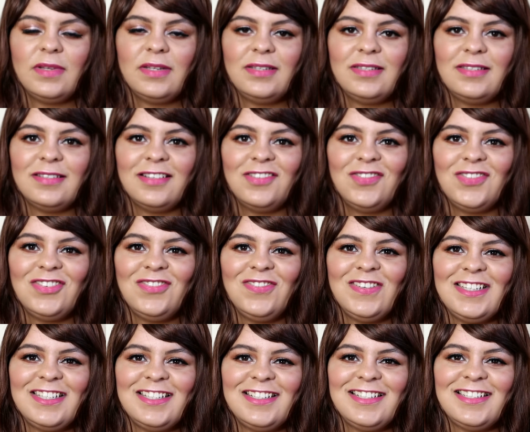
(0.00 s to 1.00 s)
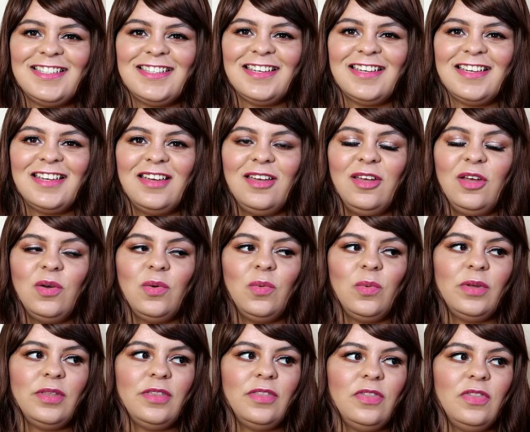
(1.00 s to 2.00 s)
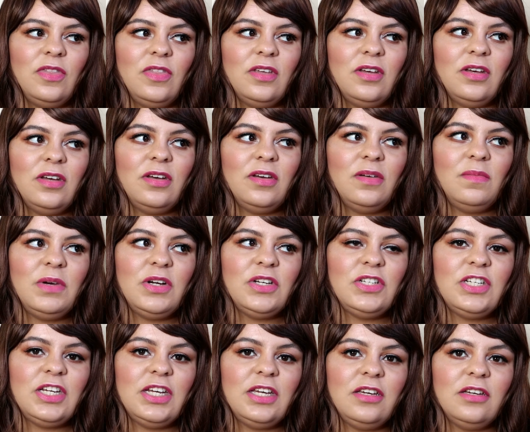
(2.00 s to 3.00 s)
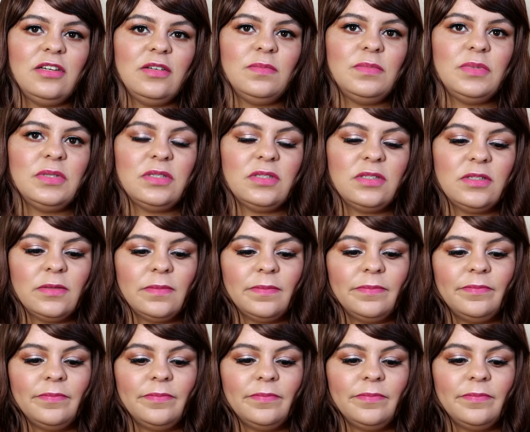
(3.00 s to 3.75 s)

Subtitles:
sorry for the fuzziness there, with the Marc Jacobs,